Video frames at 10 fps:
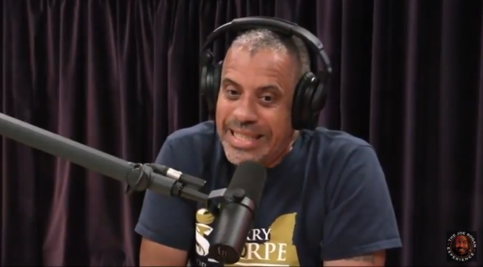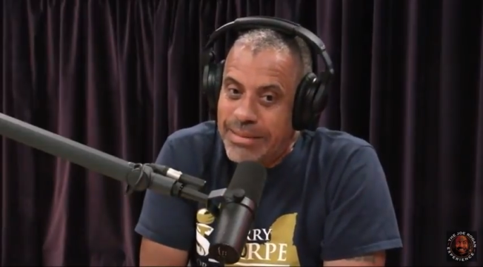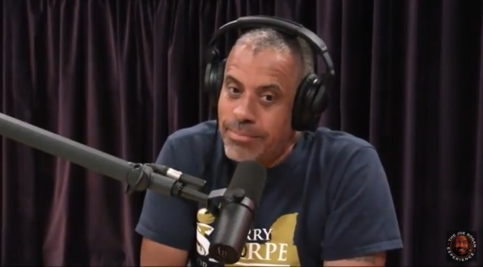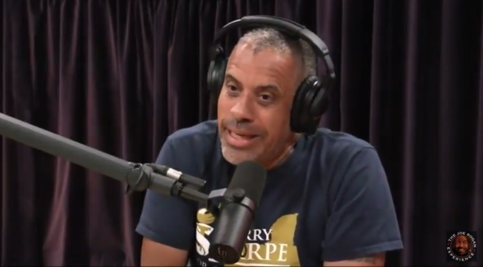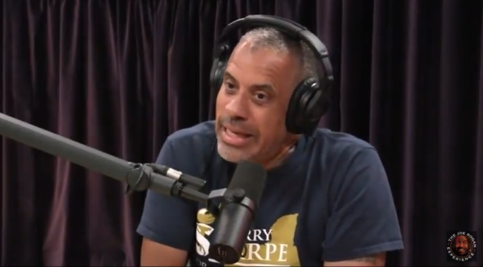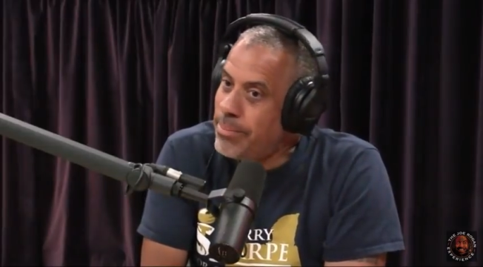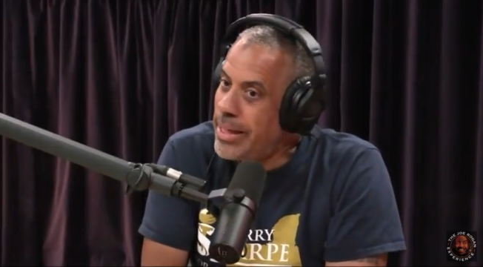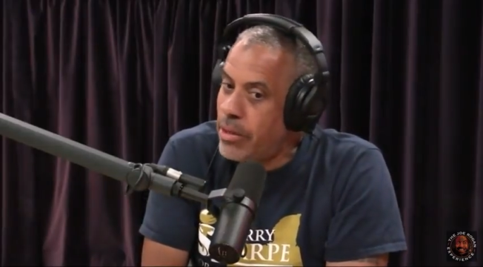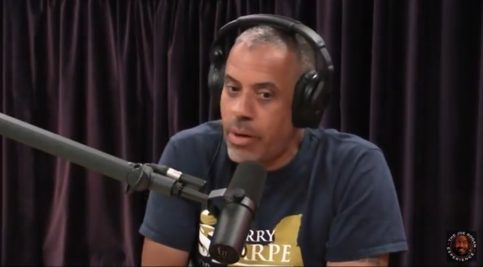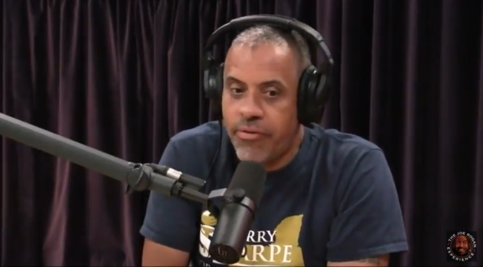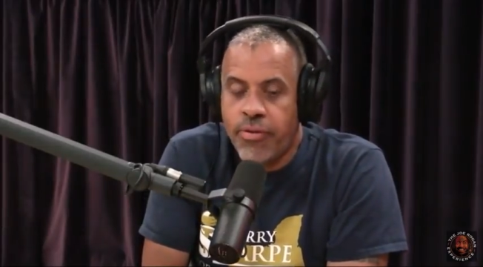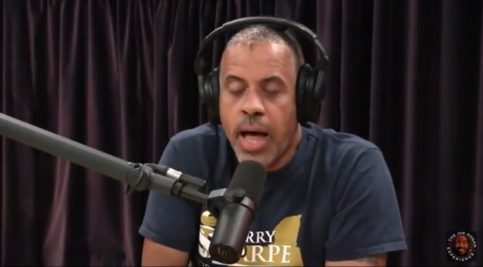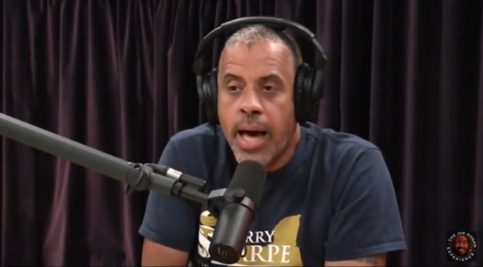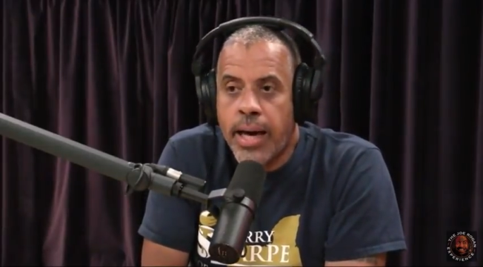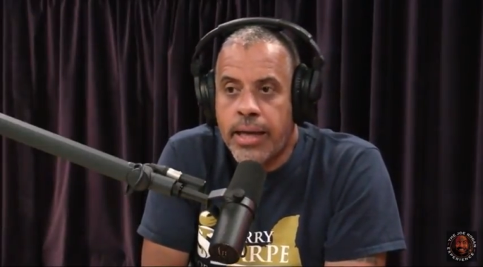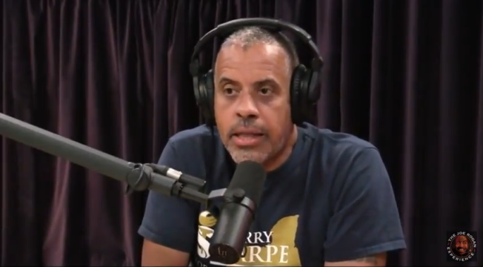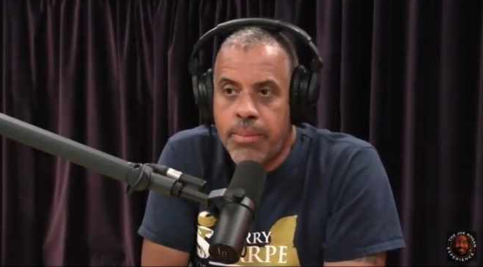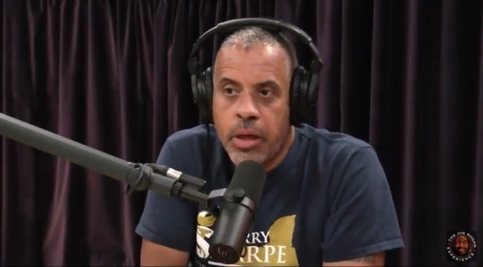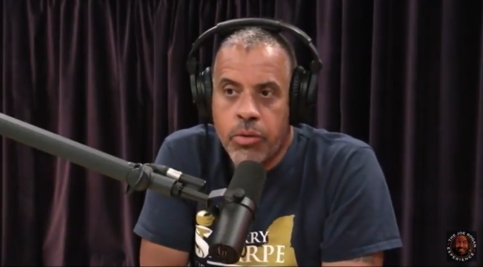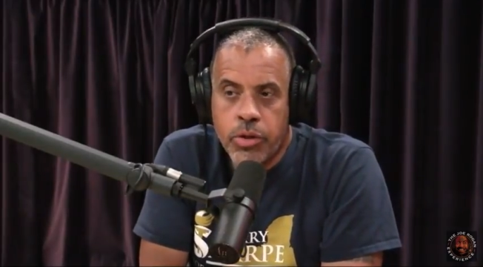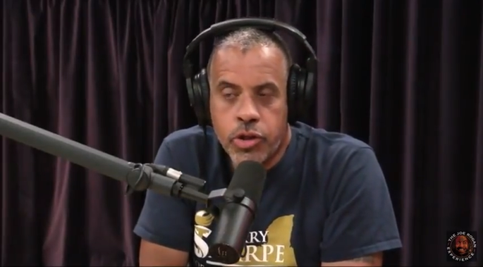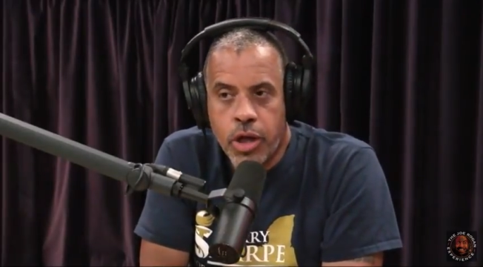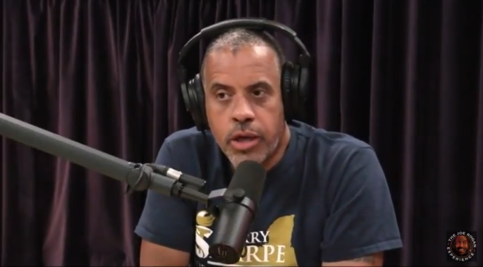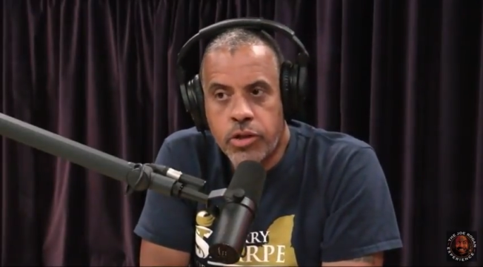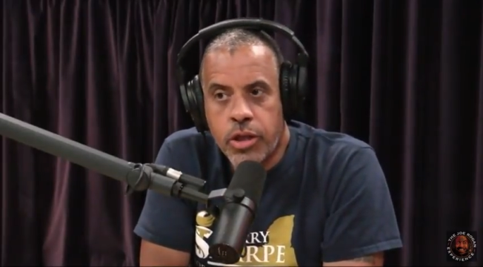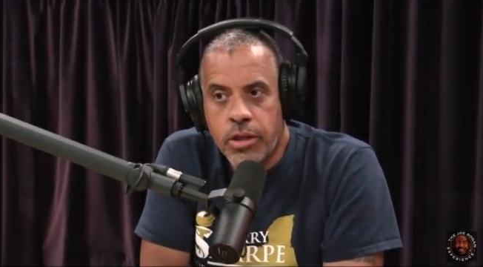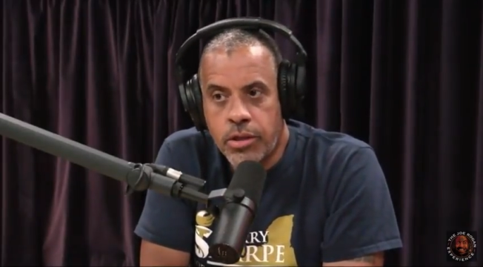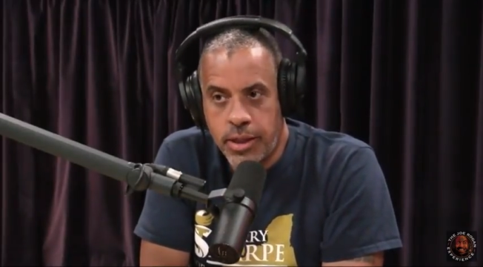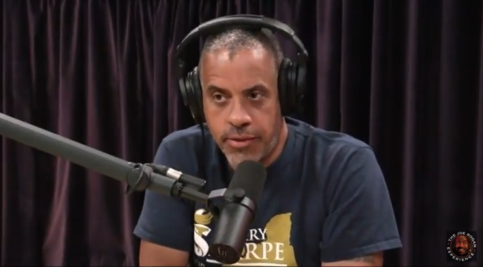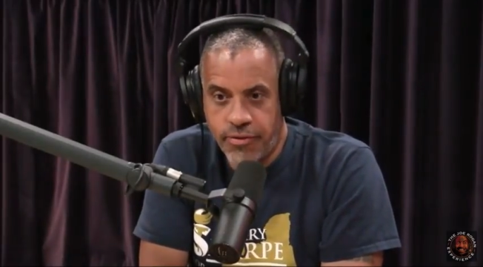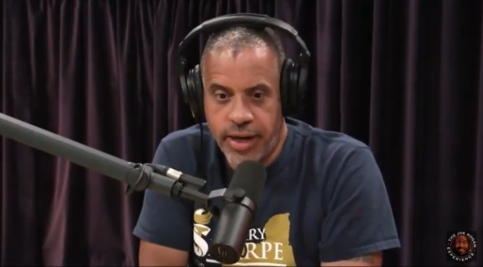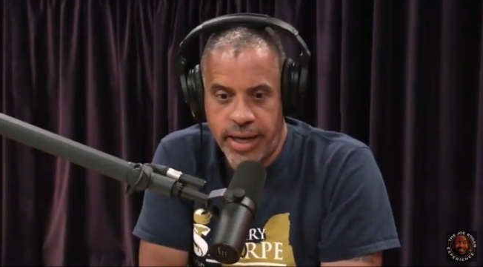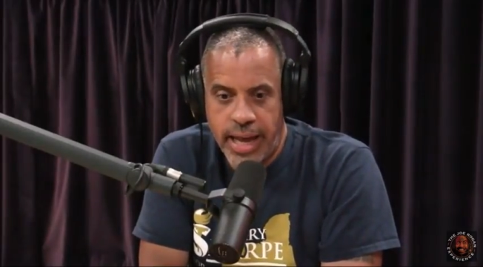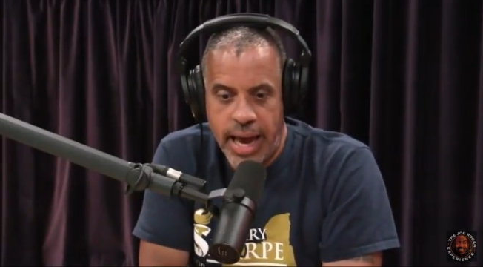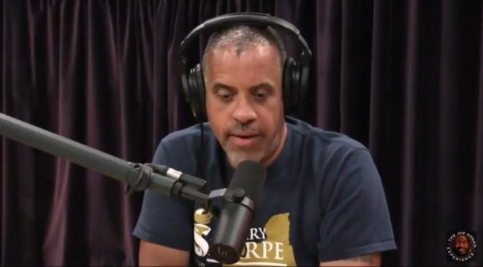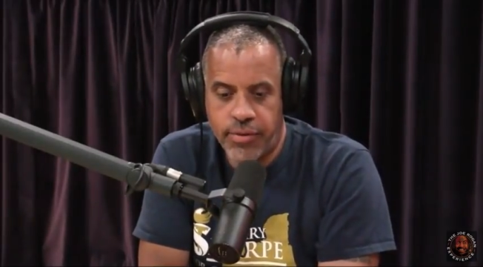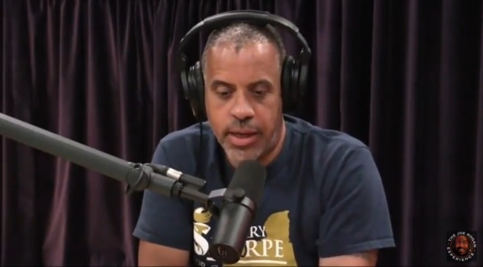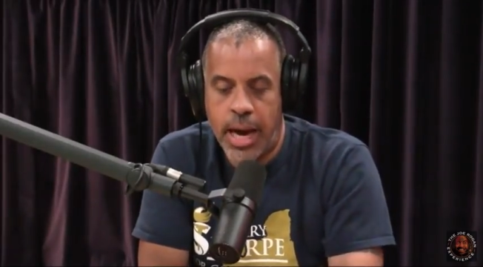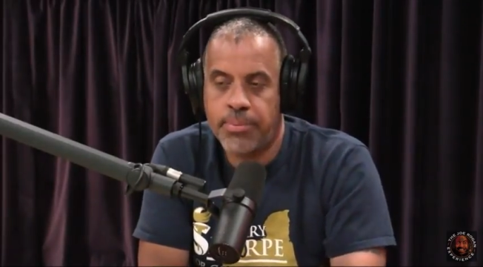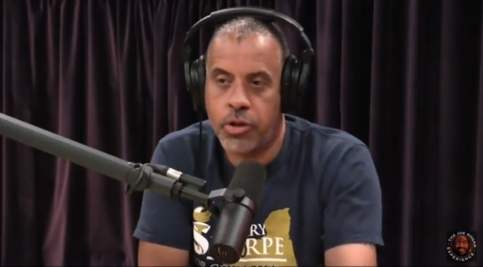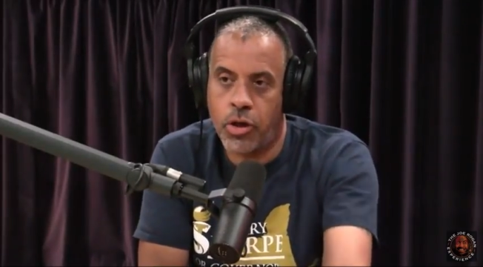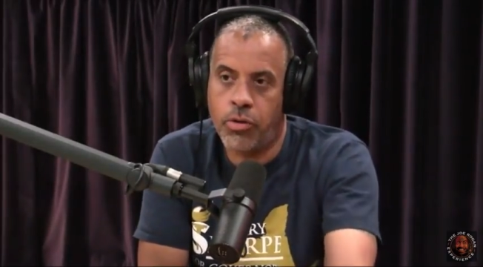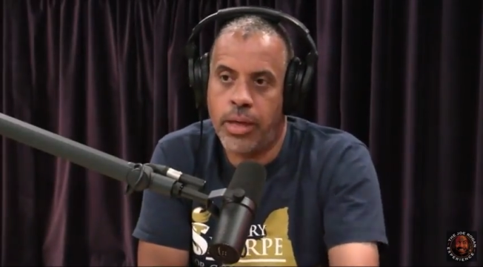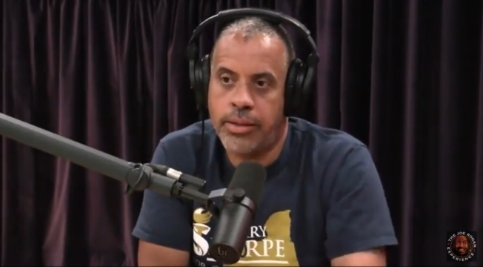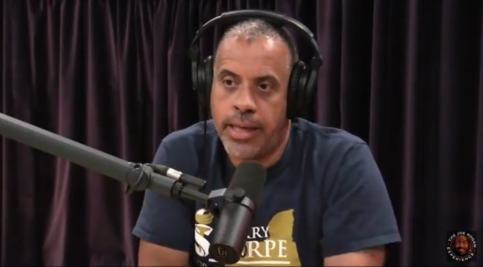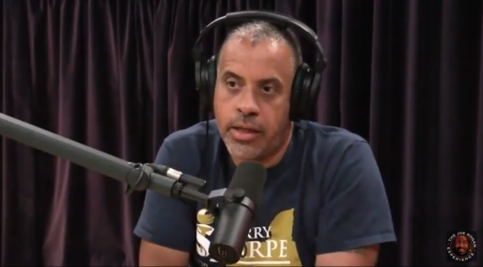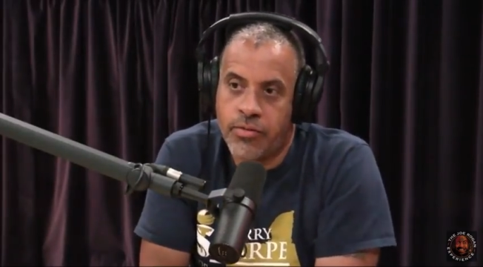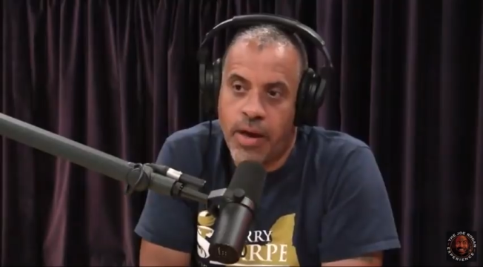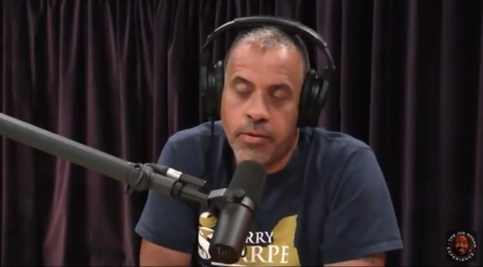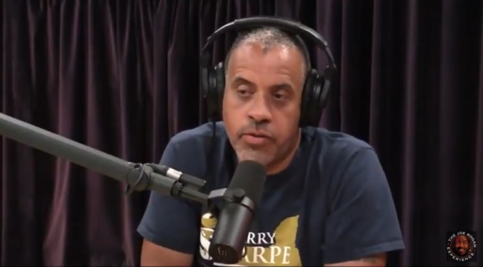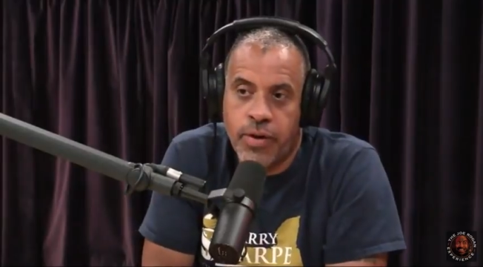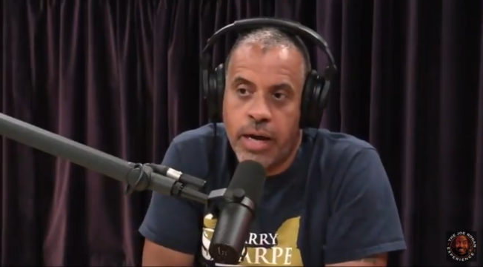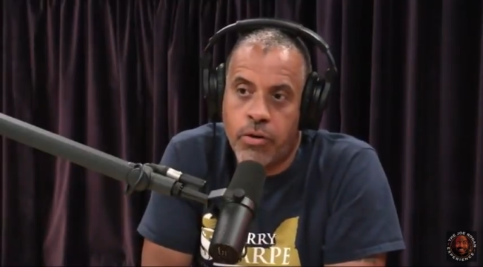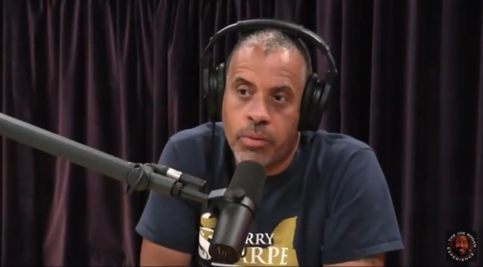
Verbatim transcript: Maybe a red flag. Let me go to a judge and see if I can have the cops go and take his father's firearm.